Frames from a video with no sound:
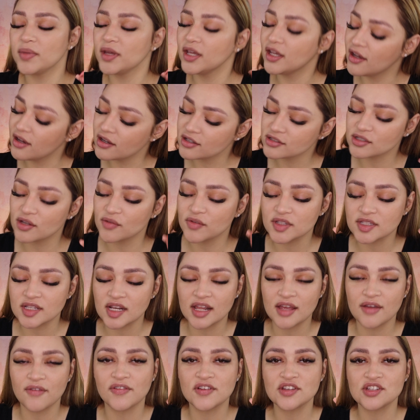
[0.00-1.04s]
because
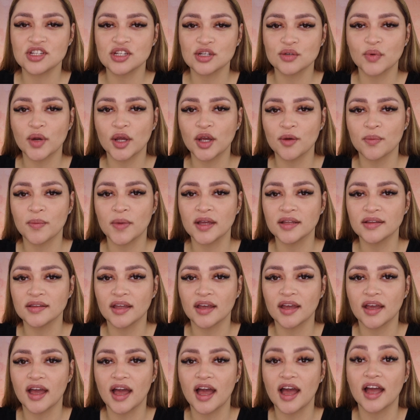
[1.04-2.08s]
obviously if she
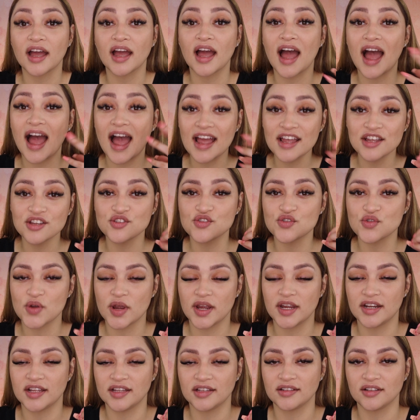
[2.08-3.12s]
recommended a
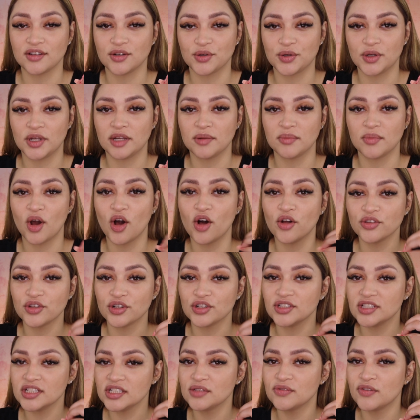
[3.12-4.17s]
hydrating cream
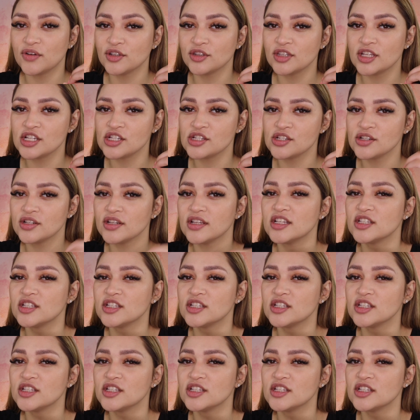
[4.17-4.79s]
under this foundation,